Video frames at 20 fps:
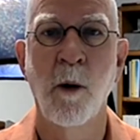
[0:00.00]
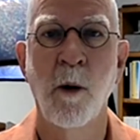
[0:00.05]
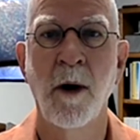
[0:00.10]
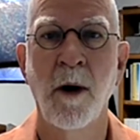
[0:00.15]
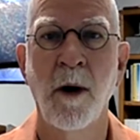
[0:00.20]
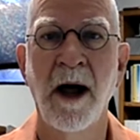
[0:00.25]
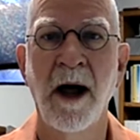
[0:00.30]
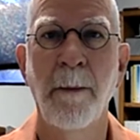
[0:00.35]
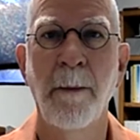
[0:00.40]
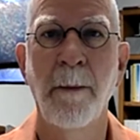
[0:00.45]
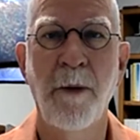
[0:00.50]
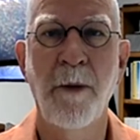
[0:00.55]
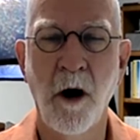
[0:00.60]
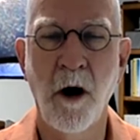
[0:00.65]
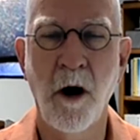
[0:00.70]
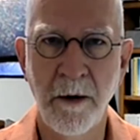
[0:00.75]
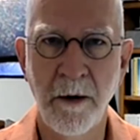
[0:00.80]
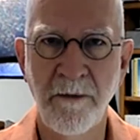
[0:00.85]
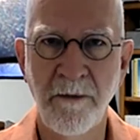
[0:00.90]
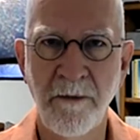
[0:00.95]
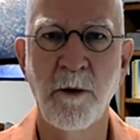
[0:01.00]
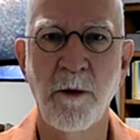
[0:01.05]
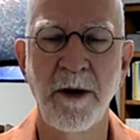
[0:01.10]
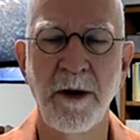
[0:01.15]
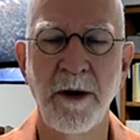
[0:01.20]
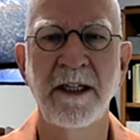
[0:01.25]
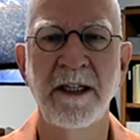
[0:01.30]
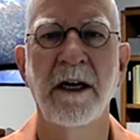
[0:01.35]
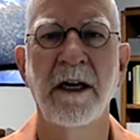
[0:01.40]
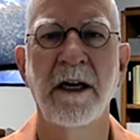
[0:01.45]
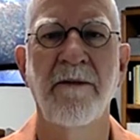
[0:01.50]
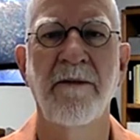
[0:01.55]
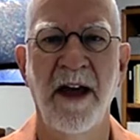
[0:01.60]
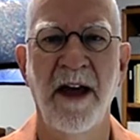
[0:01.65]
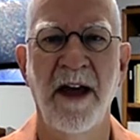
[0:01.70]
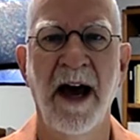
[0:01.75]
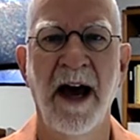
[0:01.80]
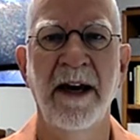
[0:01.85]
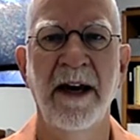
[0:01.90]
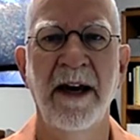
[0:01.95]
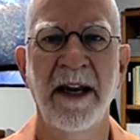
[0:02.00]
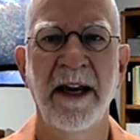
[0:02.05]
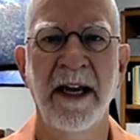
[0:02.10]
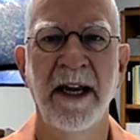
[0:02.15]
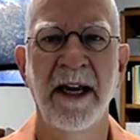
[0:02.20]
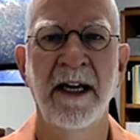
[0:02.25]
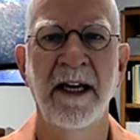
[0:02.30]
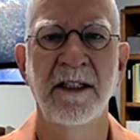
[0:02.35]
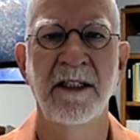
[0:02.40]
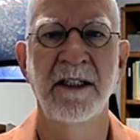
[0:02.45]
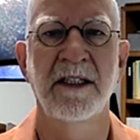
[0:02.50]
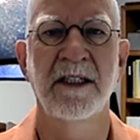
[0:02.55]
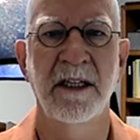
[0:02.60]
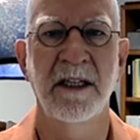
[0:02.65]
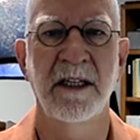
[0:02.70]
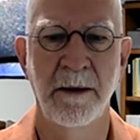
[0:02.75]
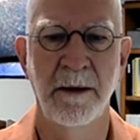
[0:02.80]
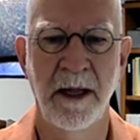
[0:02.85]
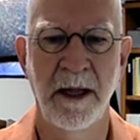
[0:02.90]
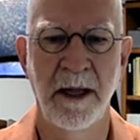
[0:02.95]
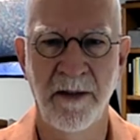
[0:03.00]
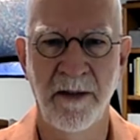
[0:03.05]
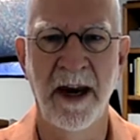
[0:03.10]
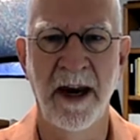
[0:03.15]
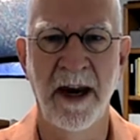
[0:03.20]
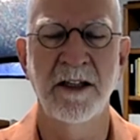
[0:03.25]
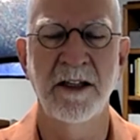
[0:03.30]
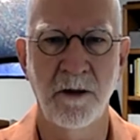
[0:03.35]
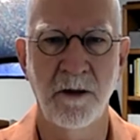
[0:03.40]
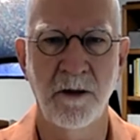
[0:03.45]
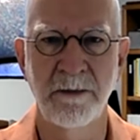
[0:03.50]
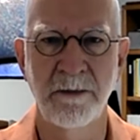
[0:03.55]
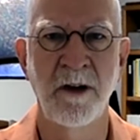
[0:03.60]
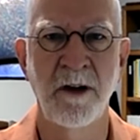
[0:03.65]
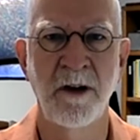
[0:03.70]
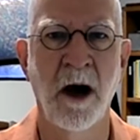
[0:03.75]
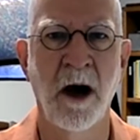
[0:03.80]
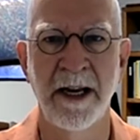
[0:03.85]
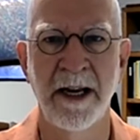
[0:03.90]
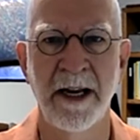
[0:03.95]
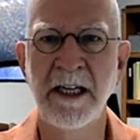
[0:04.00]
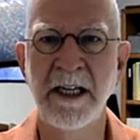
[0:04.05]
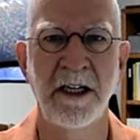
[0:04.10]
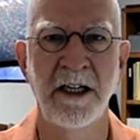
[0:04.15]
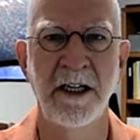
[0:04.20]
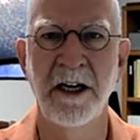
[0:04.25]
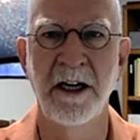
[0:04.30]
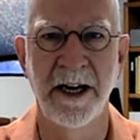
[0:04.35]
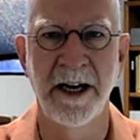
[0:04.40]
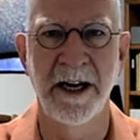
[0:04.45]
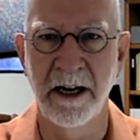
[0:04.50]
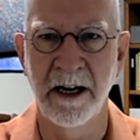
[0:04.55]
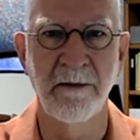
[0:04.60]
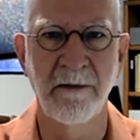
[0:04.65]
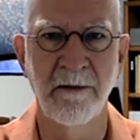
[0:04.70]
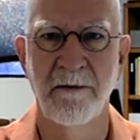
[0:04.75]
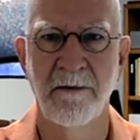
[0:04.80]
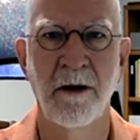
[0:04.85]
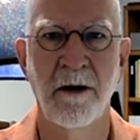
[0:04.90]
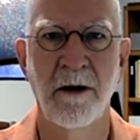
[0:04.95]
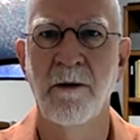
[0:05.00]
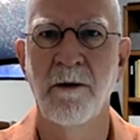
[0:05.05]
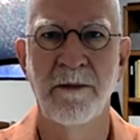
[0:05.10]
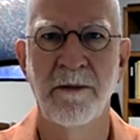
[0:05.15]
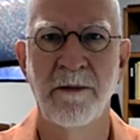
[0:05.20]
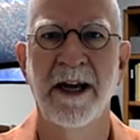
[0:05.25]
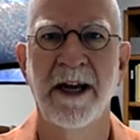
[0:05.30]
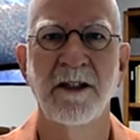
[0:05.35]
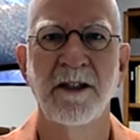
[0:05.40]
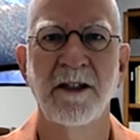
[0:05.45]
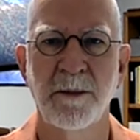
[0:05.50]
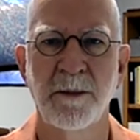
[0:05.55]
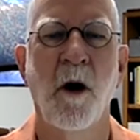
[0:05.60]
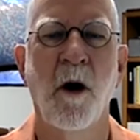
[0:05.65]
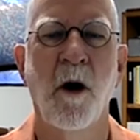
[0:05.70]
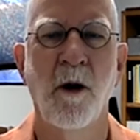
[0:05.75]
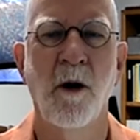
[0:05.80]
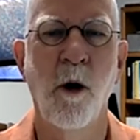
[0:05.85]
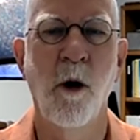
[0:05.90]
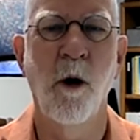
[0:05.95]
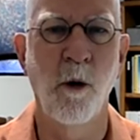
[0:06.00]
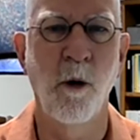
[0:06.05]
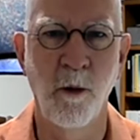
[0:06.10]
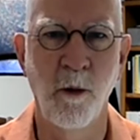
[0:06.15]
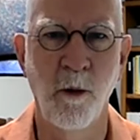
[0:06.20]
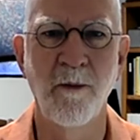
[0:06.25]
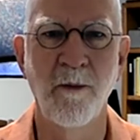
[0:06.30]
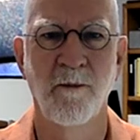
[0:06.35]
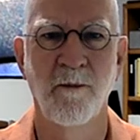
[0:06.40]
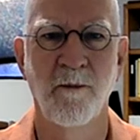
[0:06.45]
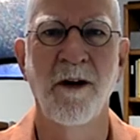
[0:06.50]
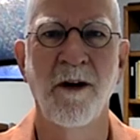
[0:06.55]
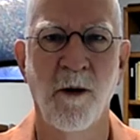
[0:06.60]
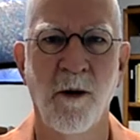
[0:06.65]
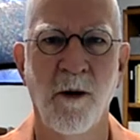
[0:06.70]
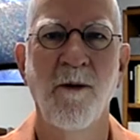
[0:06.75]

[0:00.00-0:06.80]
Well, part of the reason of that is that it's not easy to dig a small hole,